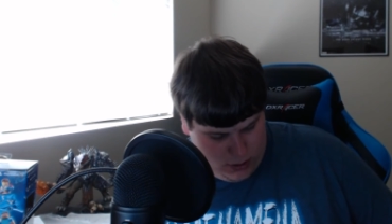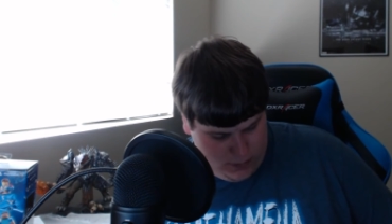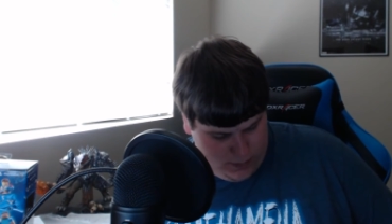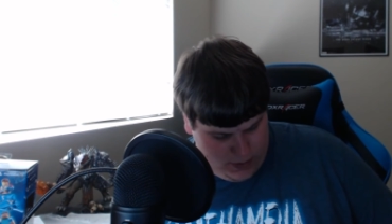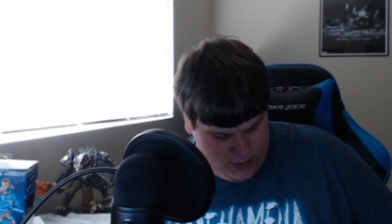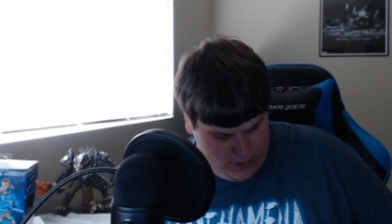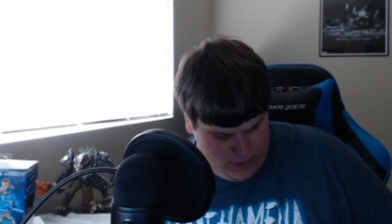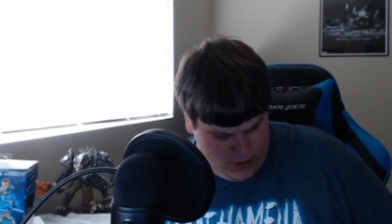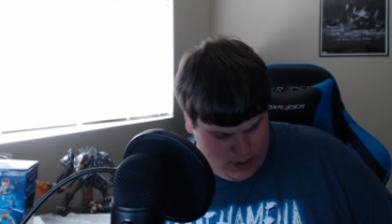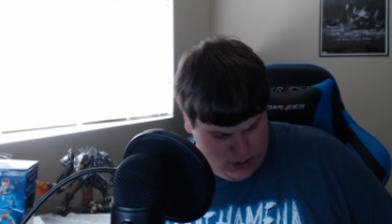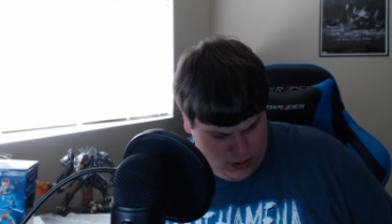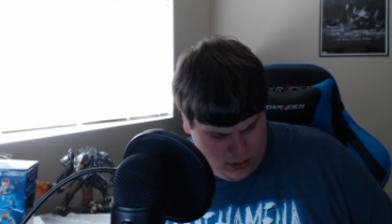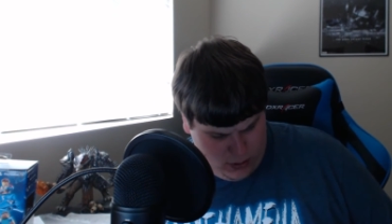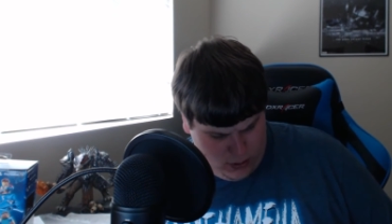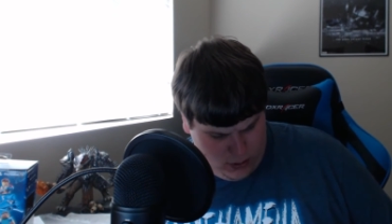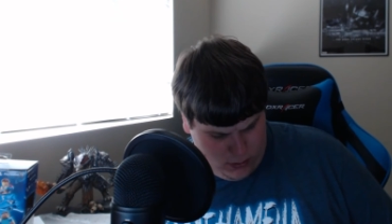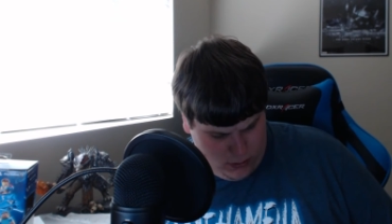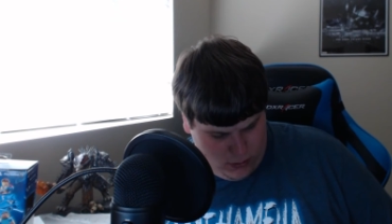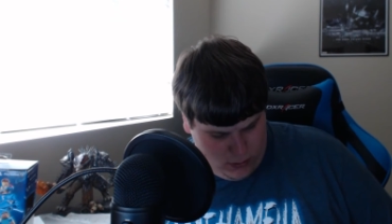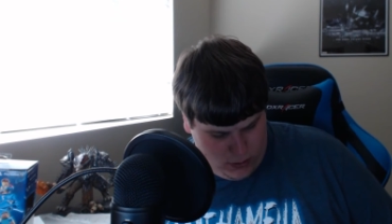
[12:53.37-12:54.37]
maybe it
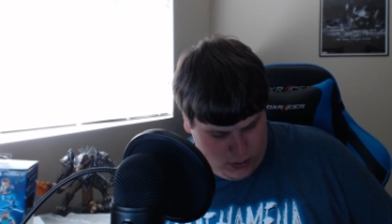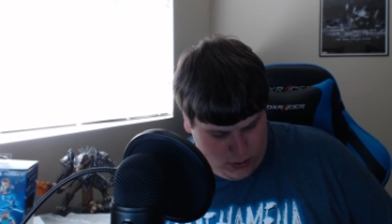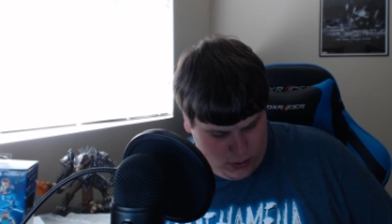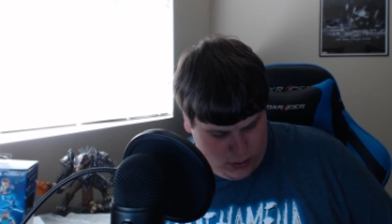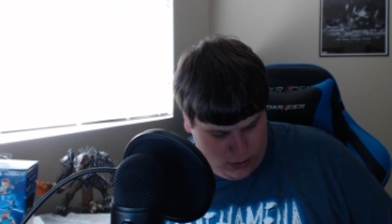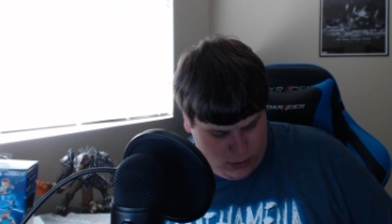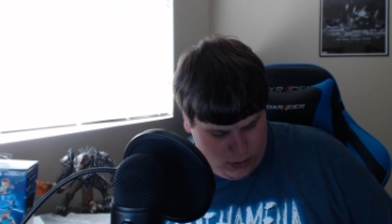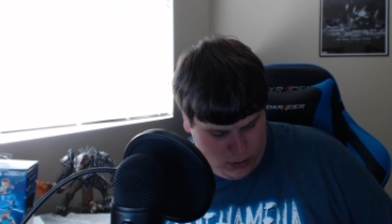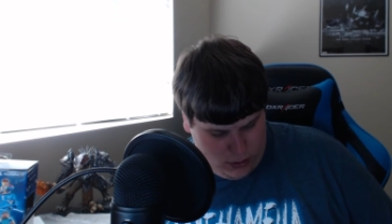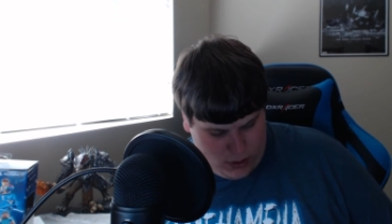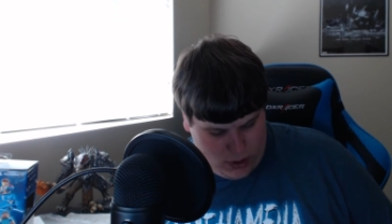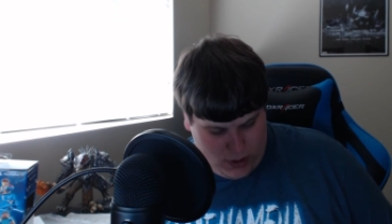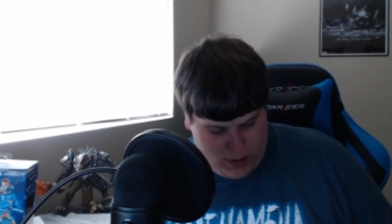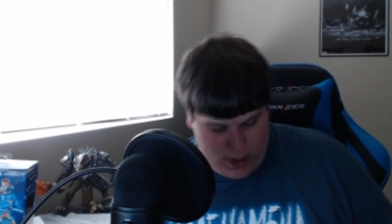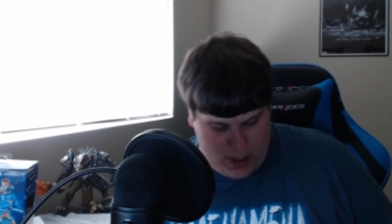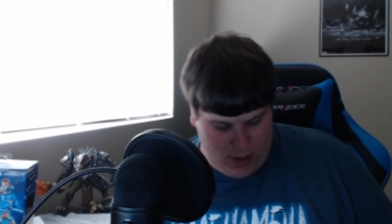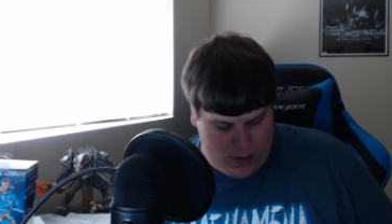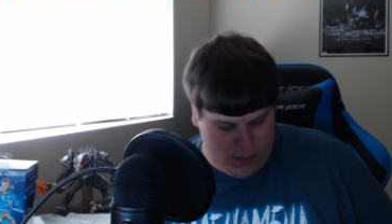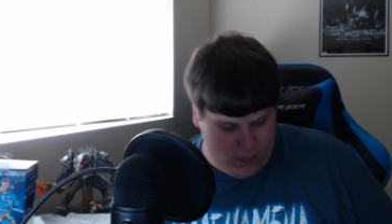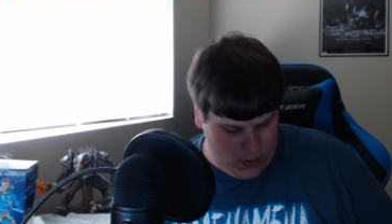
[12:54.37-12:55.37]
goes like
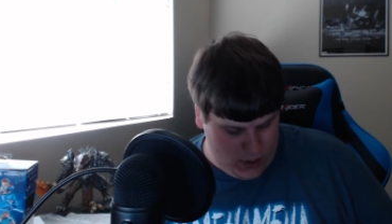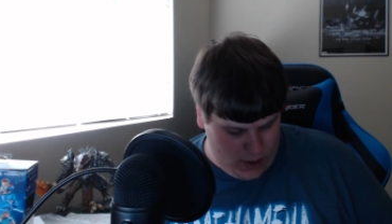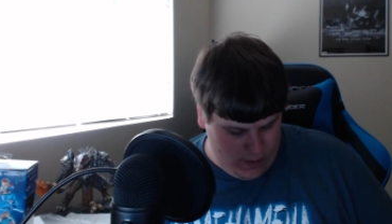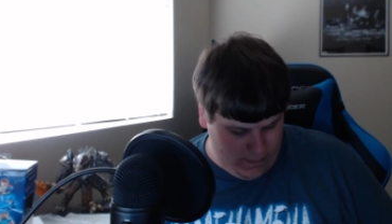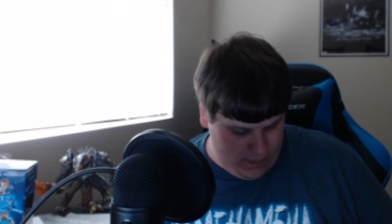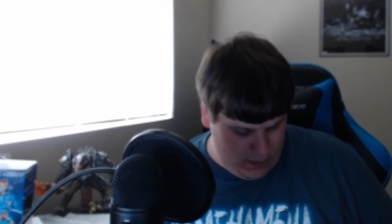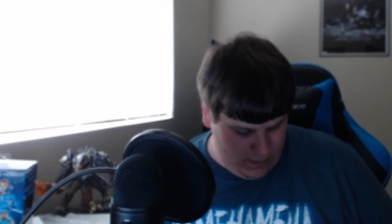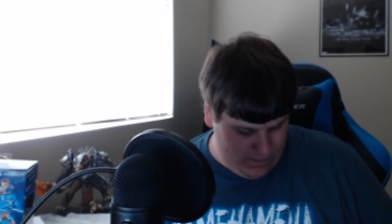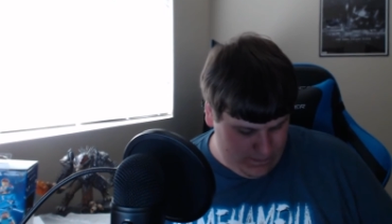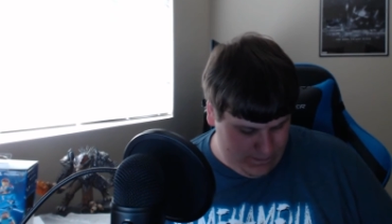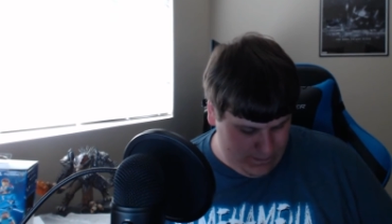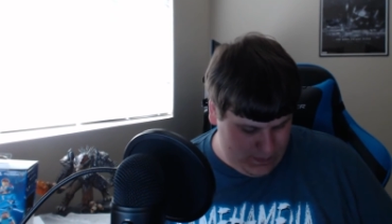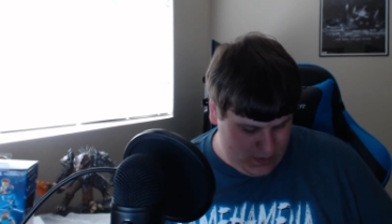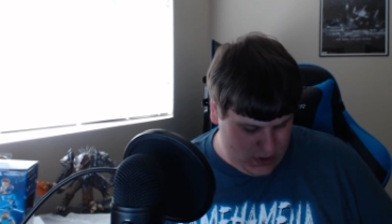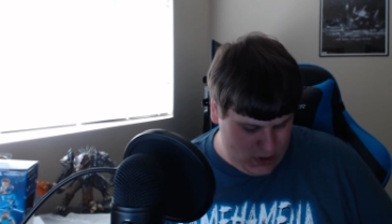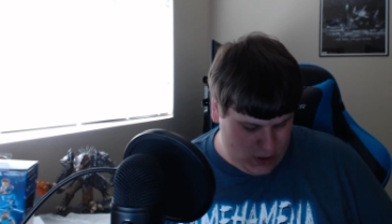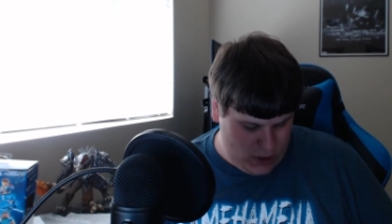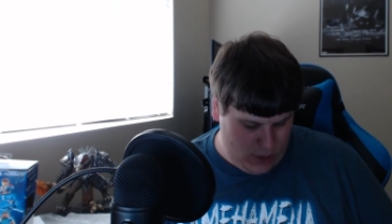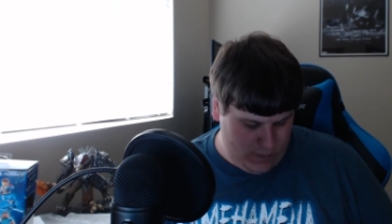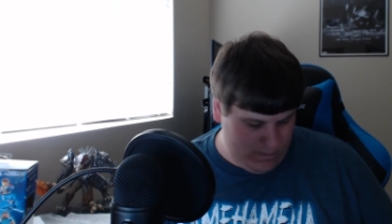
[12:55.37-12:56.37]
that, whatever.
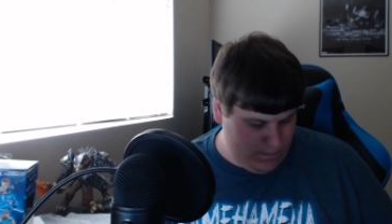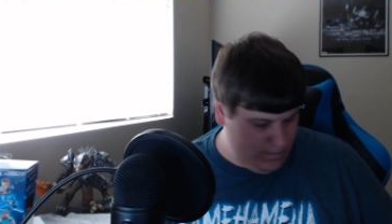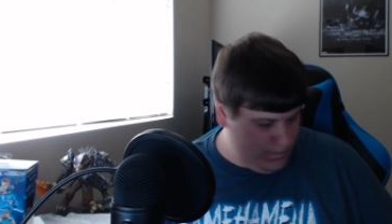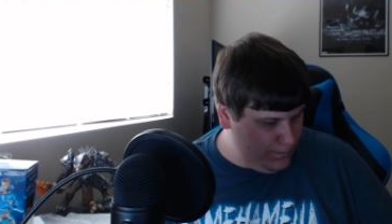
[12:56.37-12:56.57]
So